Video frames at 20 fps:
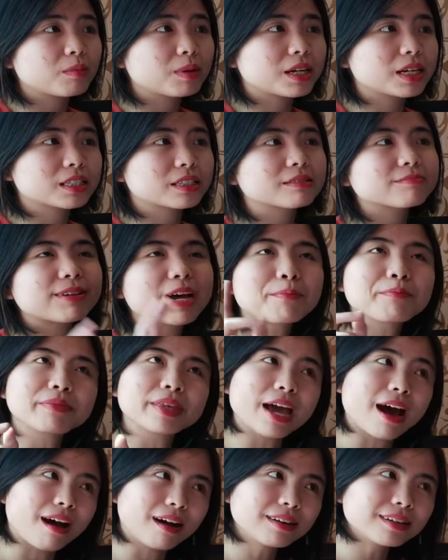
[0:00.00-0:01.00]
because
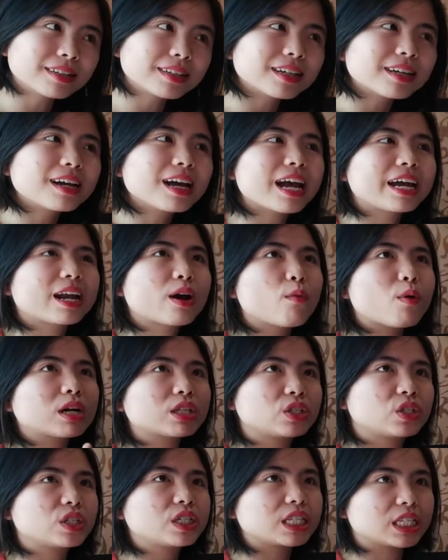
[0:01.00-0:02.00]
I'm young and I
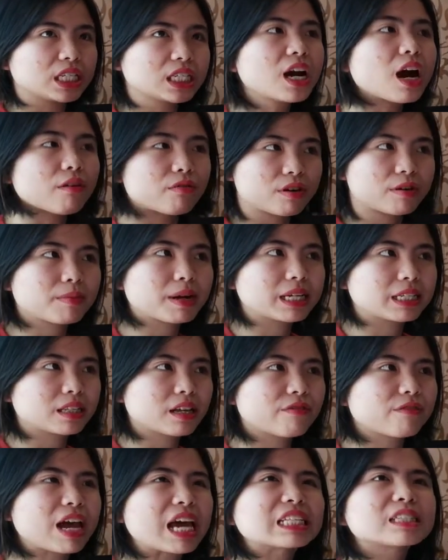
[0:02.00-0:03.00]
want to discover
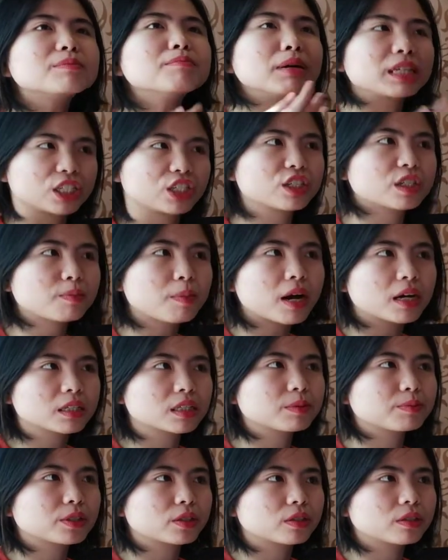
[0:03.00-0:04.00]
myself as much as
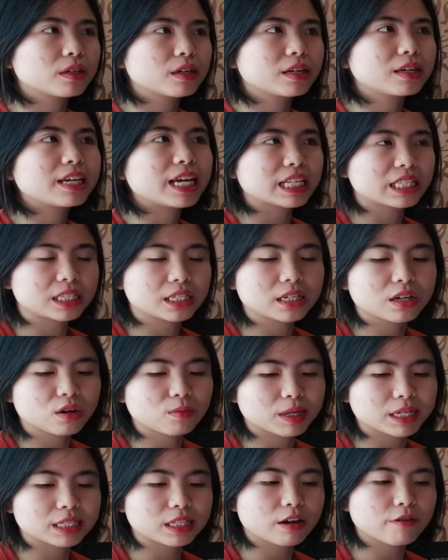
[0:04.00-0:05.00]
possible, get to
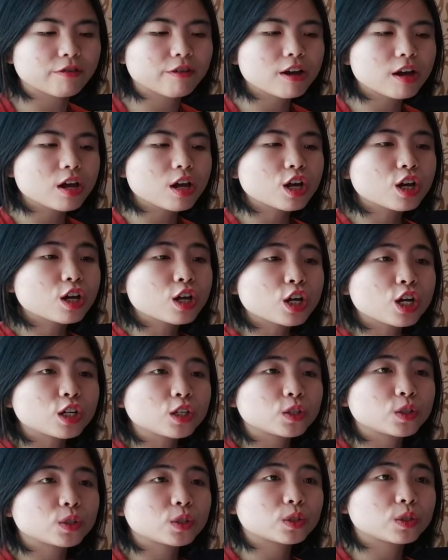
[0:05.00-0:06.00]
know myself.
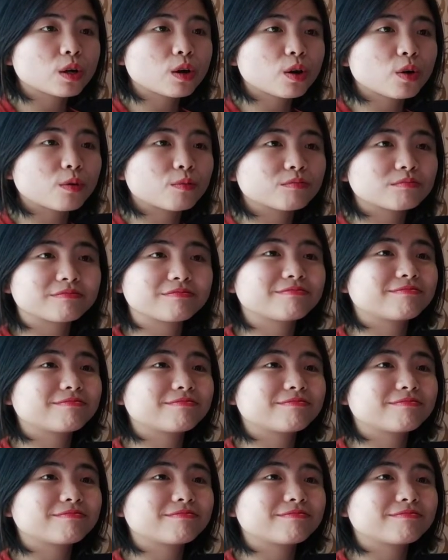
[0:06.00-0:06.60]
So